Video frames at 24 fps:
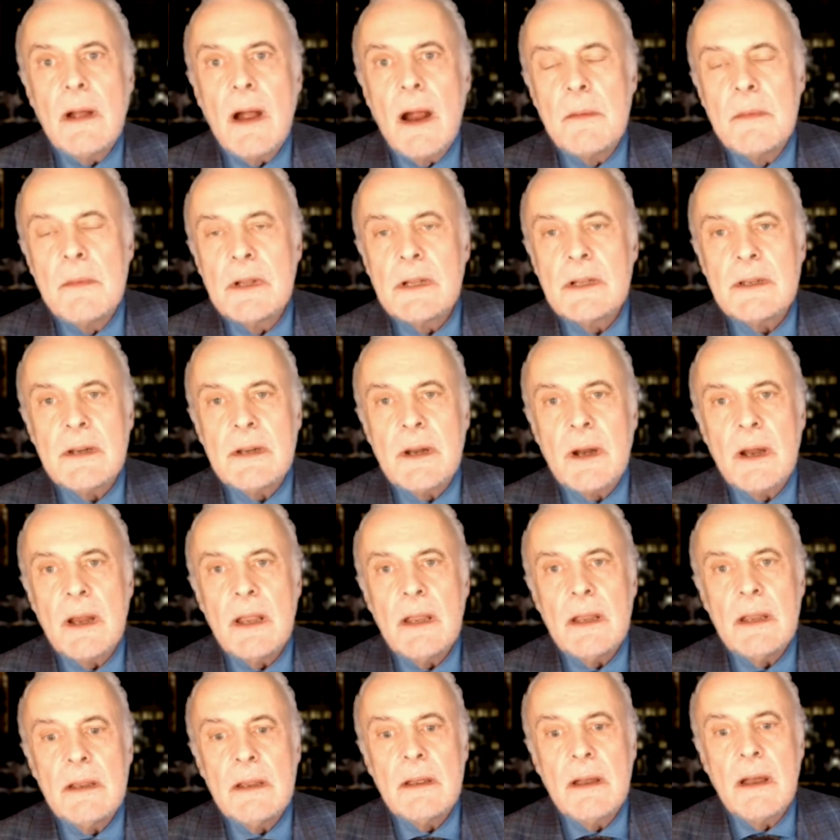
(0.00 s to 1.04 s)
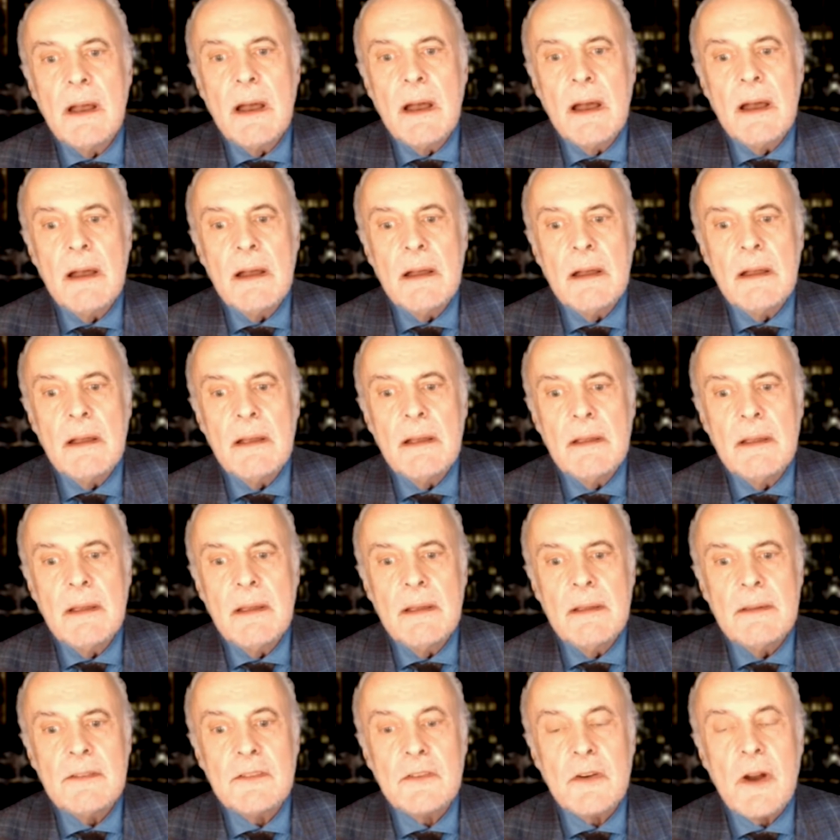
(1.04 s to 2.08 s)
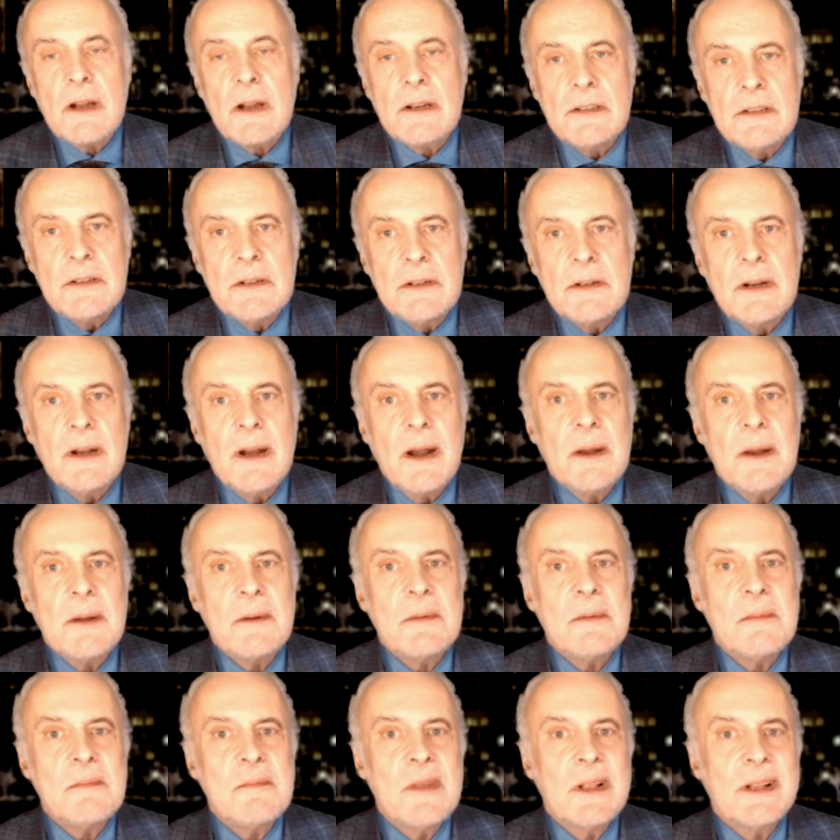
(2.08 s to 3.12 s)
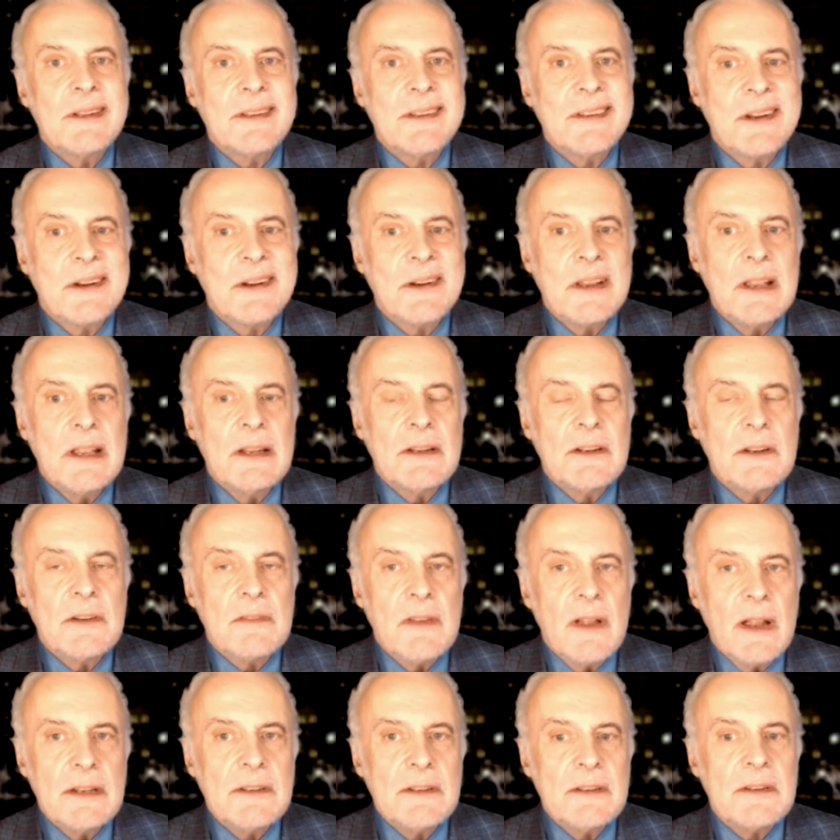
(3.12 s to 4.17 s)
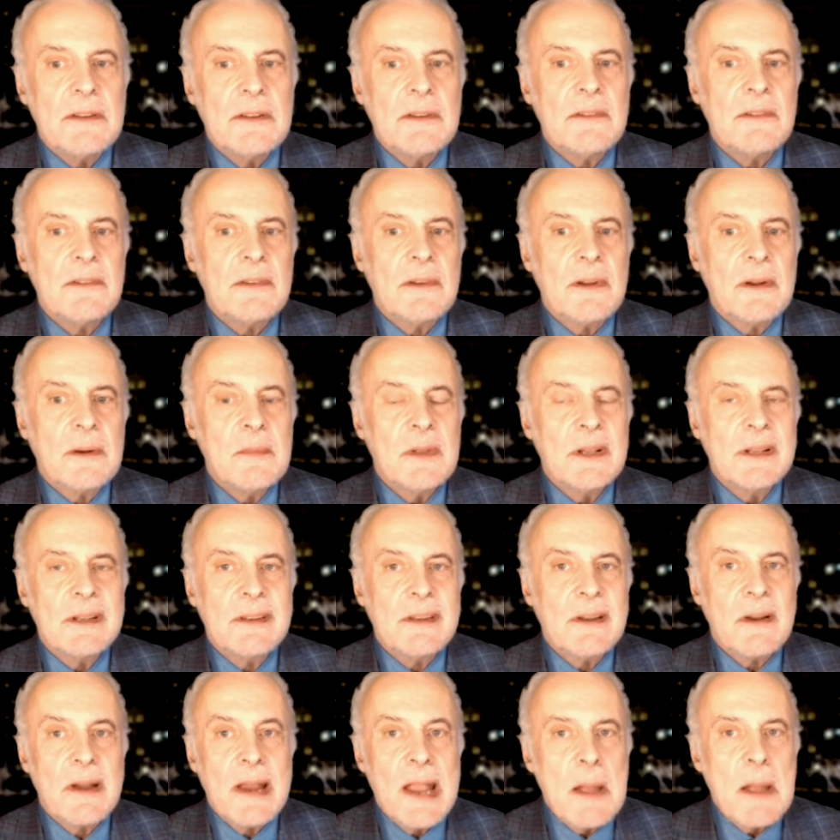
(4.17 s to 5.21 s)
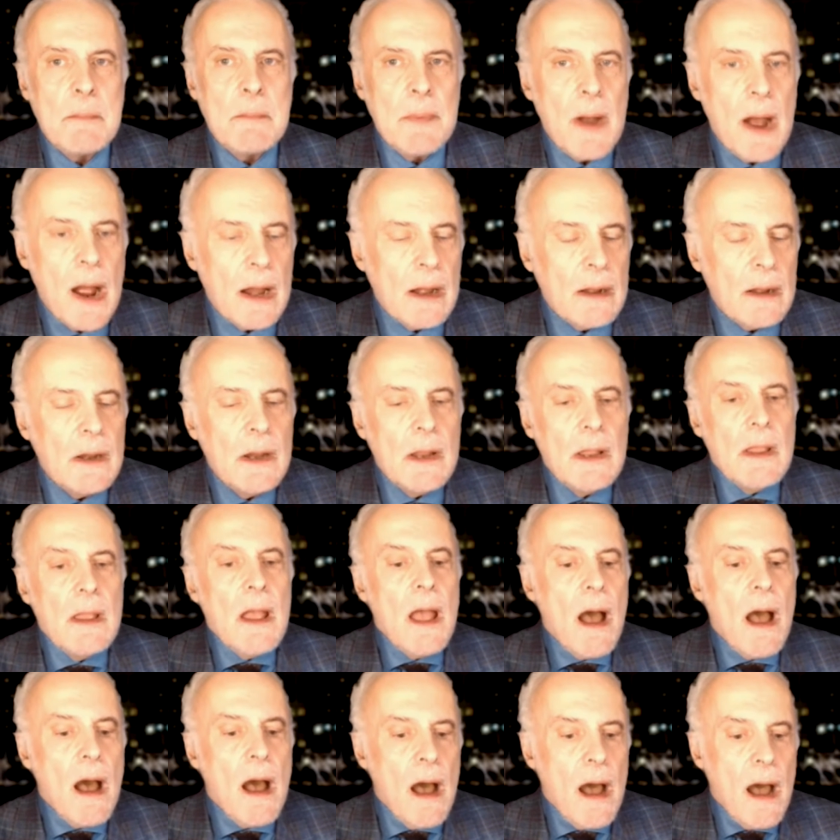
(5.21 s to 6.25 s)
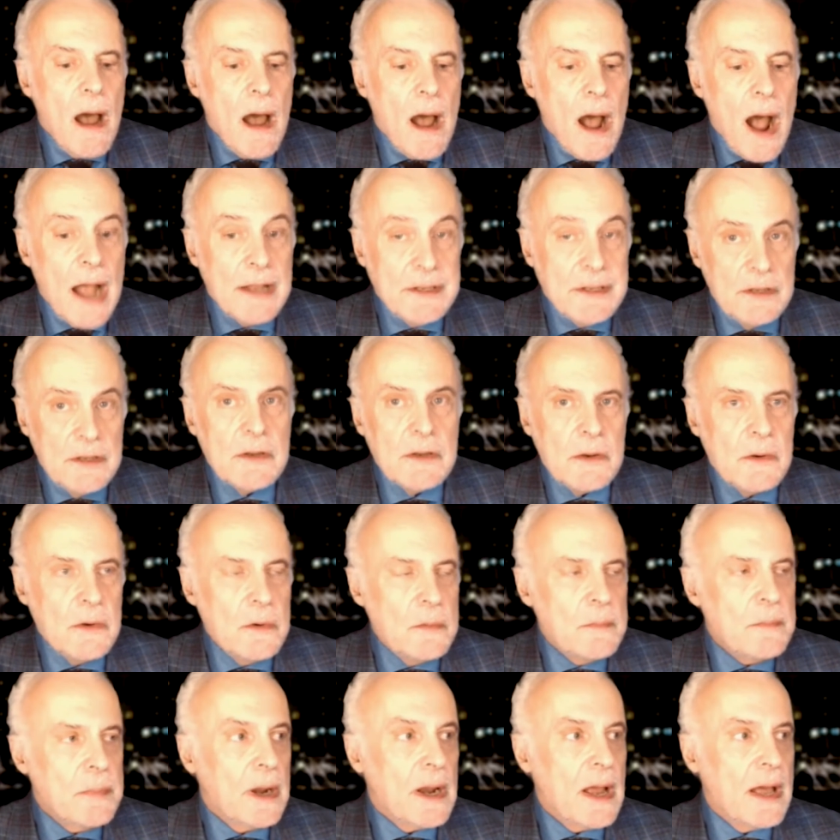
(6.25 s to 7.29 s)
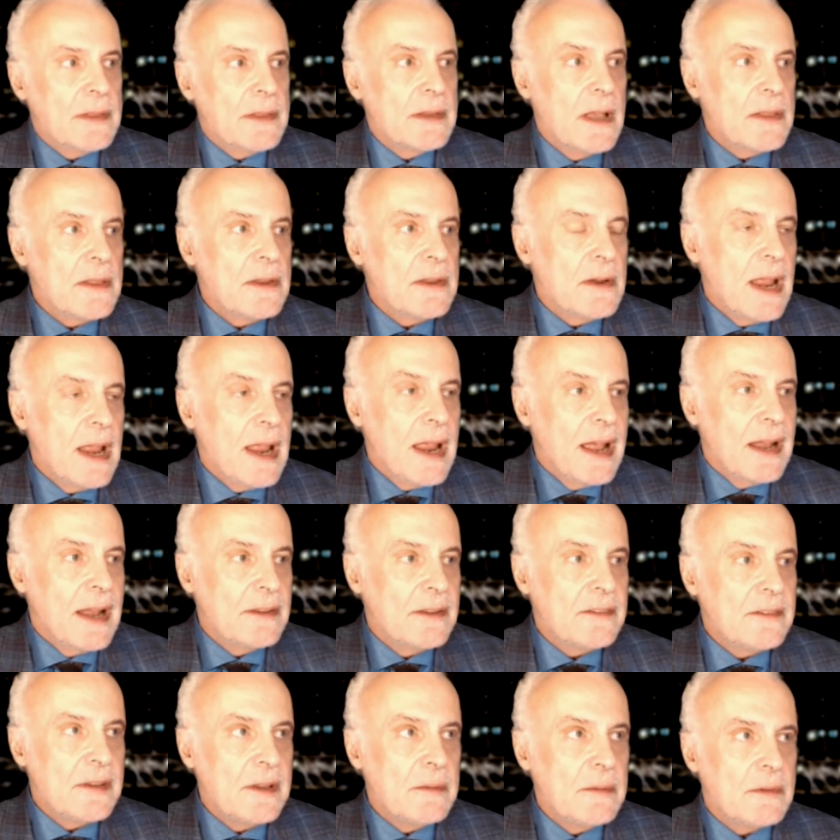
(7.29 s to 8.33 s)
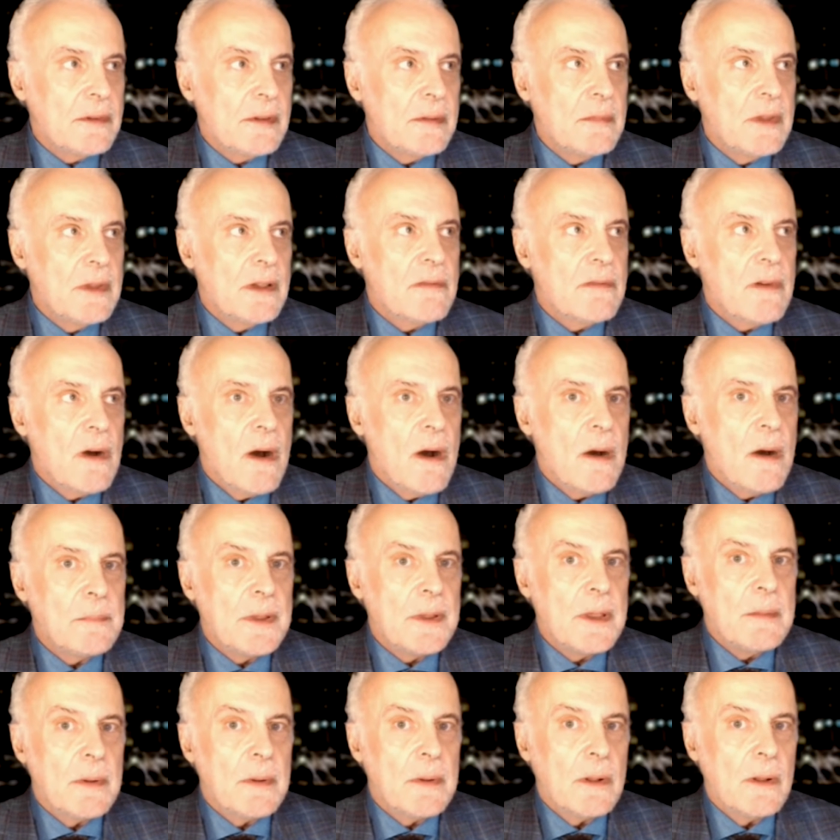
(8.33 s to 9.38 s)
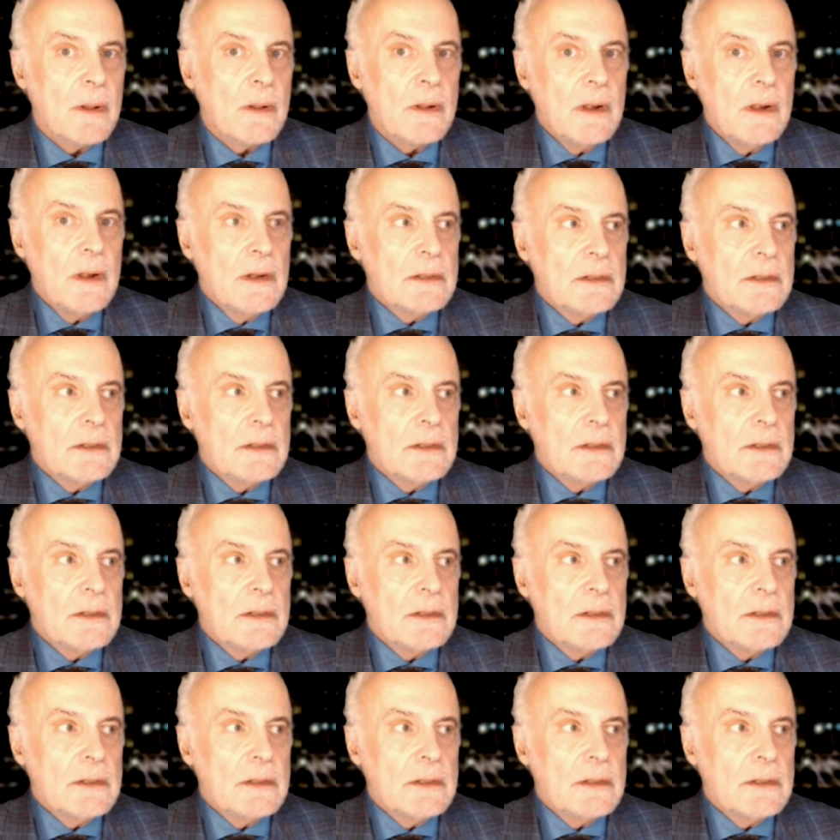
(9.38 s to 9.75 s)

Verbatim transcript: our military uh, uh, structure, our military interventions, our military empire. Uh, I do. But on the other hand, it seems to me, of all people,